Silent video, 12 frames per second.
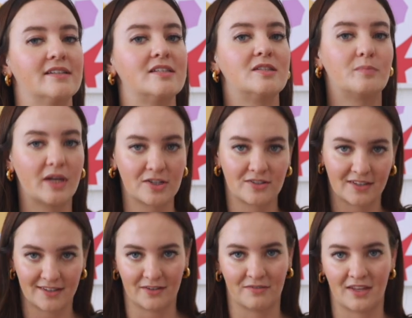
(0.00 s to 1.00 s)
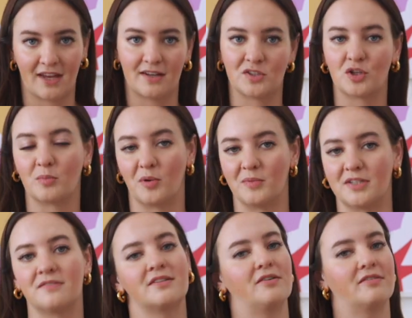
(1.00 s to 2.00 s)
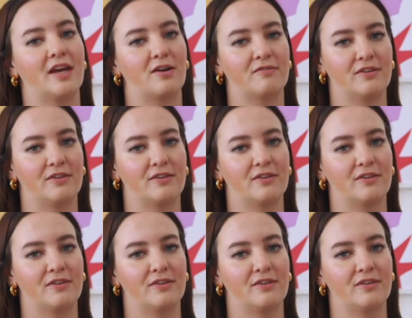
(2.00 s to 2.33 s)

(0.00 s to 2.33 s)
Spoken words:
especially if that is your moment of self-care